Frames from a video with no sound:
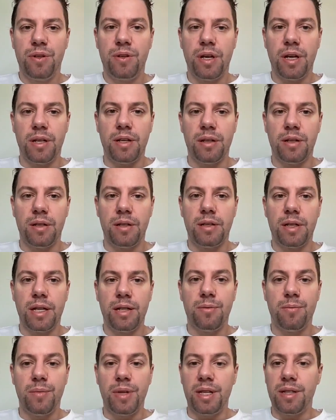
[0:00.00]
And that
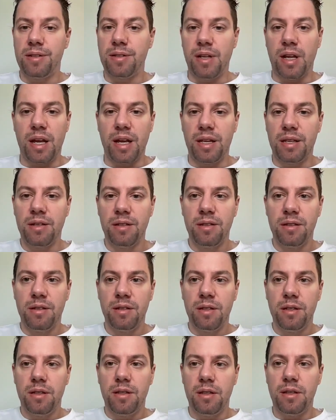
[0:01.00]
means like,
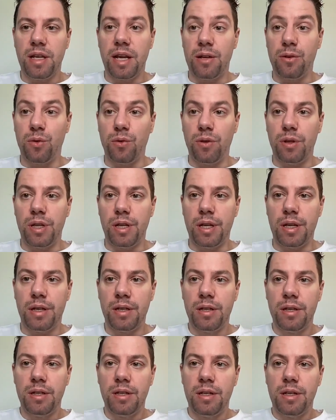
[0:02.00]
not only
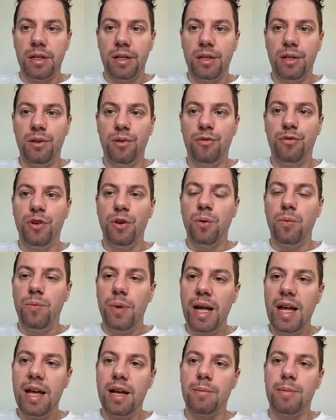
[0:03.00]
you feel
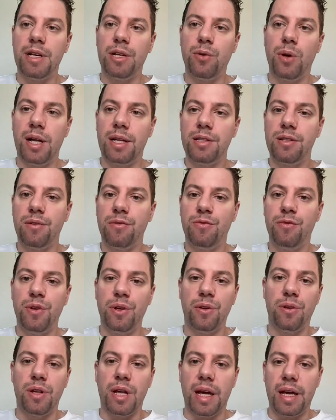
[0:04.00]
bad, but you also
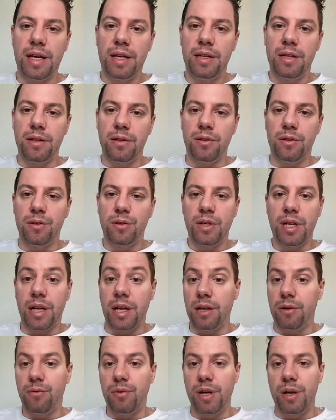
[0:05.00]
feel like, you know, you
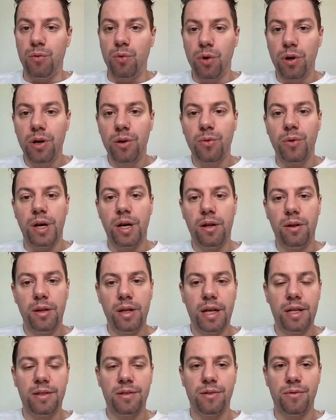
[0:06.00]
cannot really work well
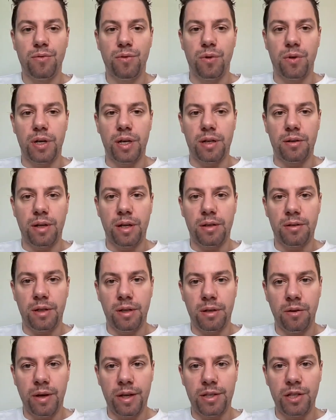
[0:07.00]
and so forth. And then
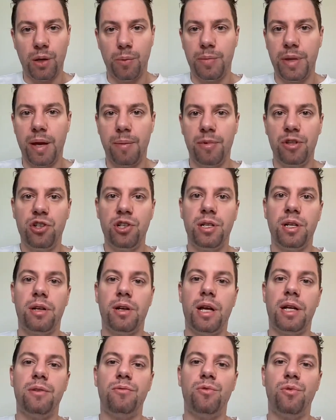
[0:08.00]
you end up damaging a
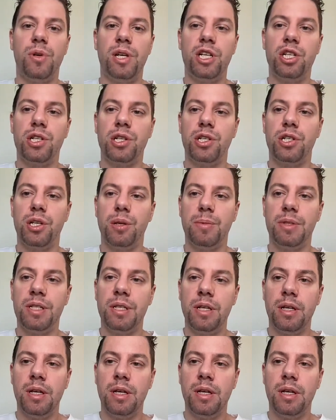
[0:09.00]
lot of relationships.